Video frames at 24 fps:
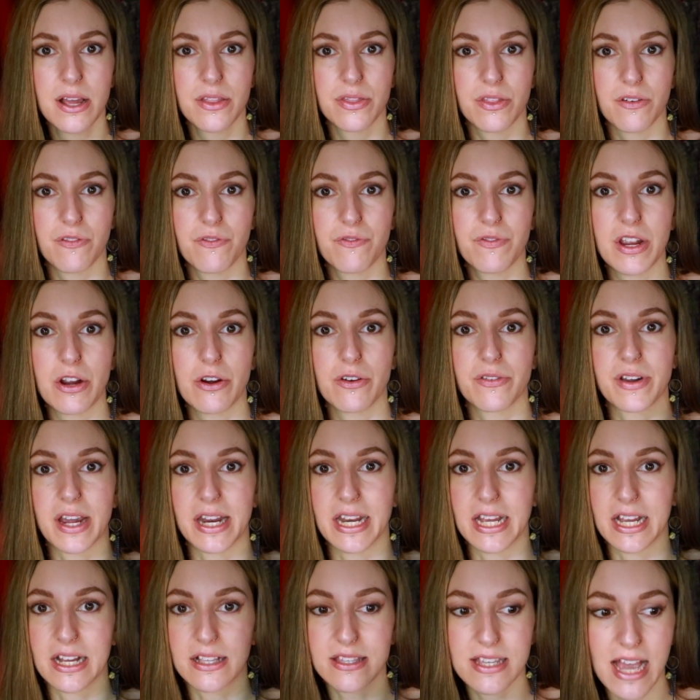the fear of
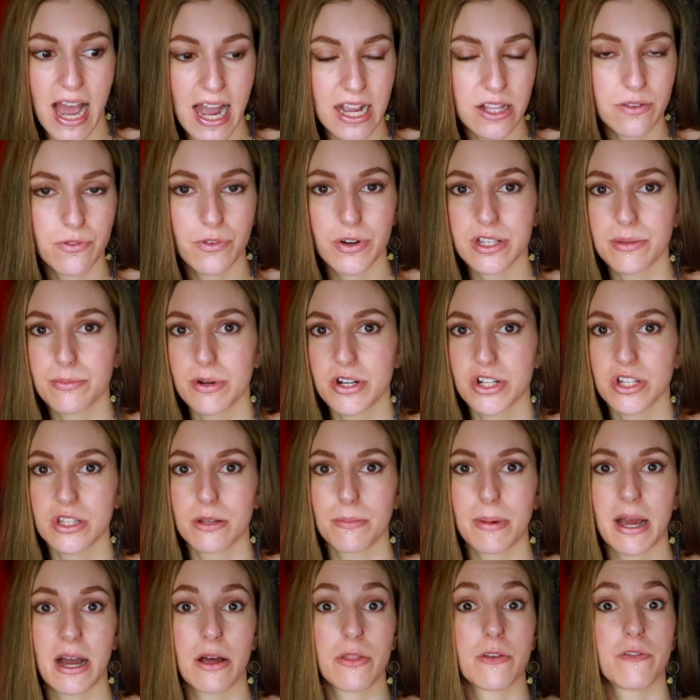getting attacked for expressing the
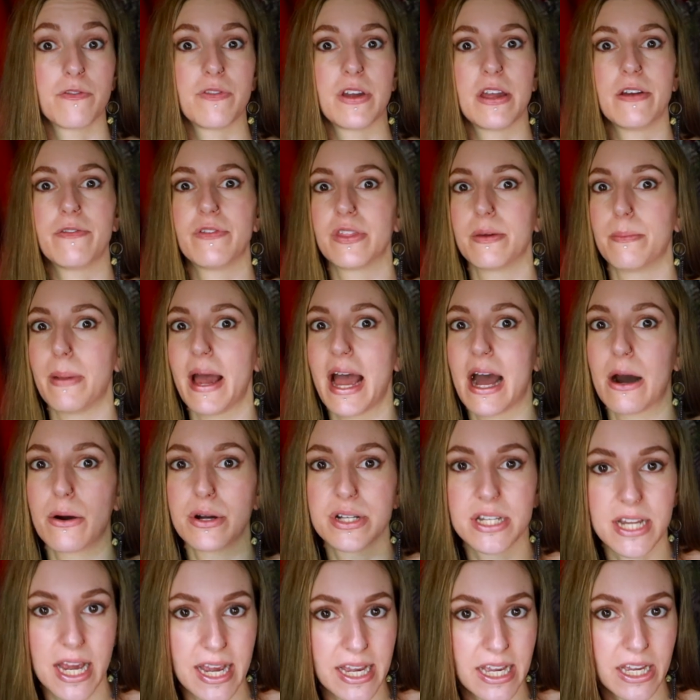power, the fear for the power
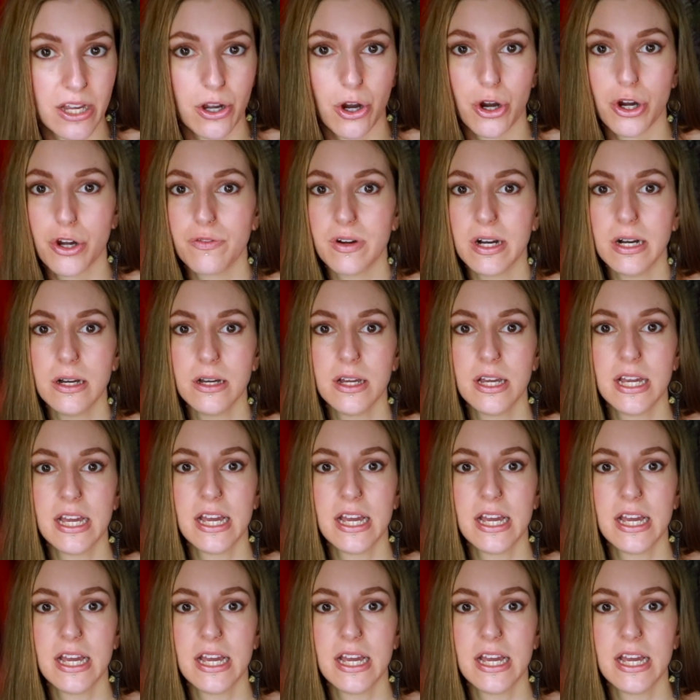taking over.